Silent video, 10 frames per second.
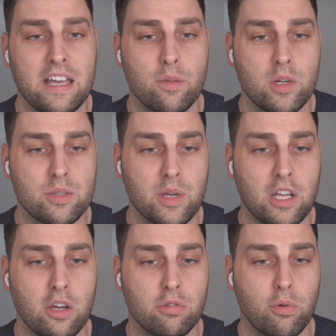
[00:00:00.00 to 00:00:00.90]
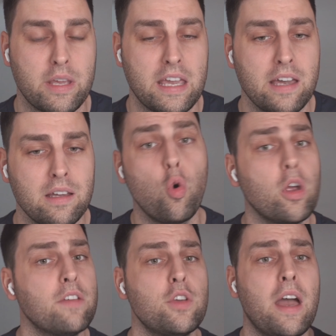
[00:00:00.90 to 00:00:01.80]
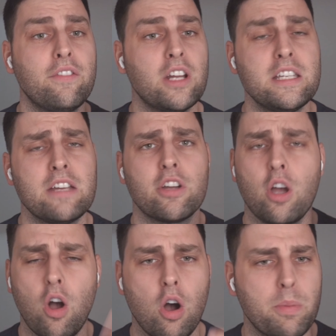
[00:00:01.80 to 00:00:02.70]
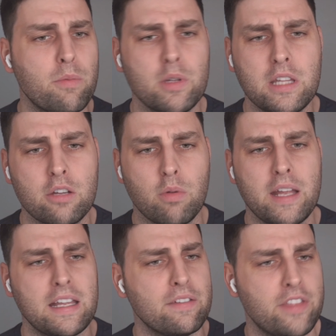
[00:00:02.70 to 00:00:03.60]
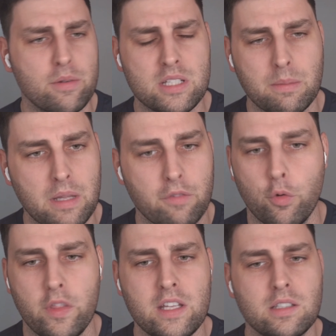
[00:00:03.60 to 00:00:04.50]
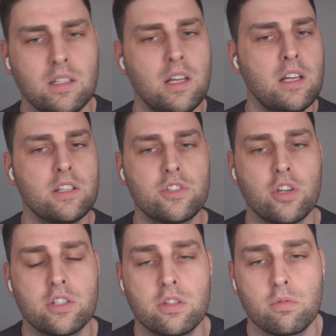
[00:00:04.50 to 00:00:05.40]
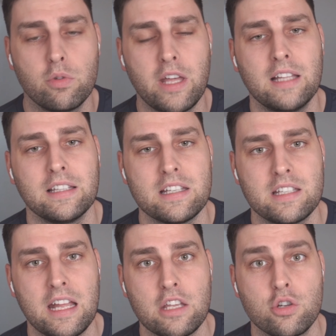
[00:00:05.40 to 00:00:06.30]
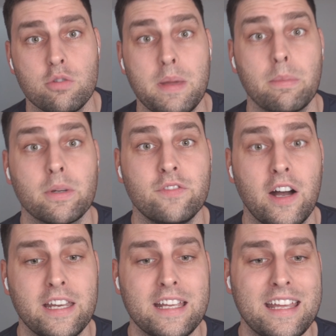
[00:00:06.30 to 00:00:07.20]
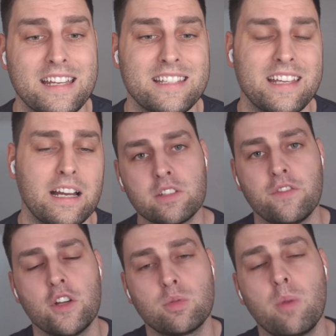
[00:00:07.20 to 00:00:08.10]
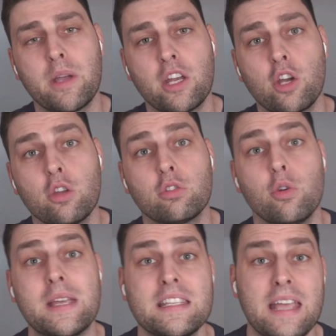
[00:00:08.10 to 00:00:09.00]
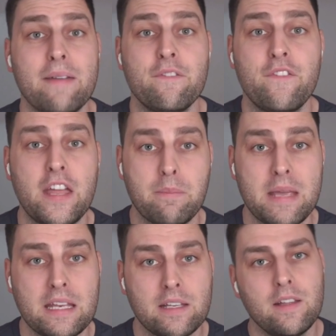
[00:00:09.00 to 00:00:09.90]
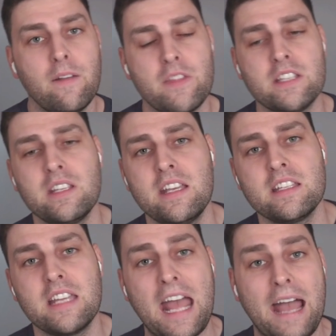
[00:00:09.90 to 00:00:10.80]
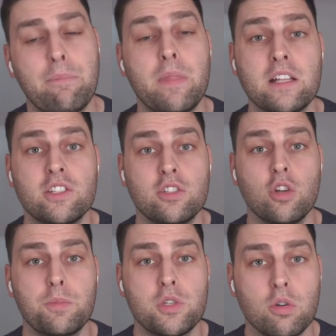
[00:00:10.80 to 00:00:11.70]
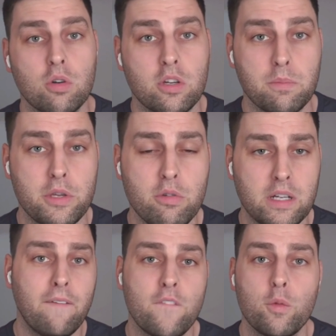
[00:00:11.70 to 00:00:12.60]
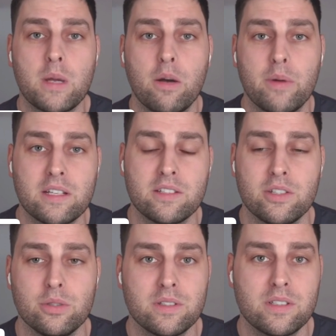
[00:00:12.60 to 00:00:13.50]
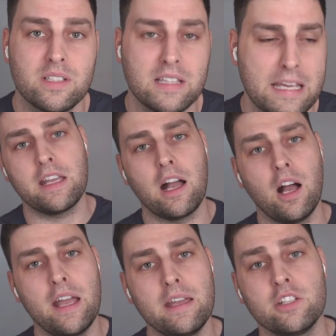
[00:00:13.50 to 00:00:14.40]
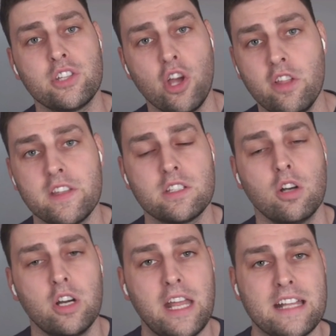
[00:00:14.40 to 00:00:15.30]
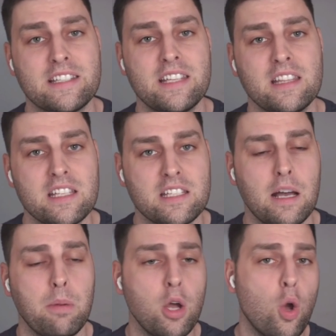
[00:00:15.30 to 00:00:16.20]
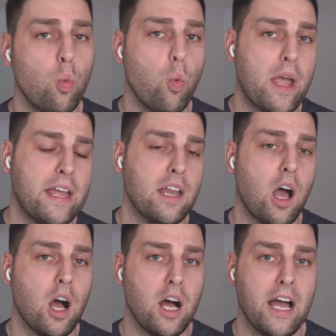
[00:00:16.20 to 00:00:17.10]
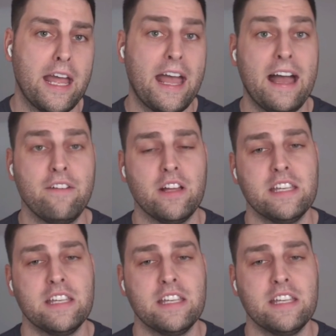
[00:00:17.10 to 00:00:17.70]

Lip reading: are the ones we're going to go through here. If you have an idea and go, oh, it'd be really great if there was something for this, search through that list and you should be able to find it and get it set up. First one we're going to go through is Amphetamine. This is an app that stops your computer from going to sleep. I turn this on and set this up when I have a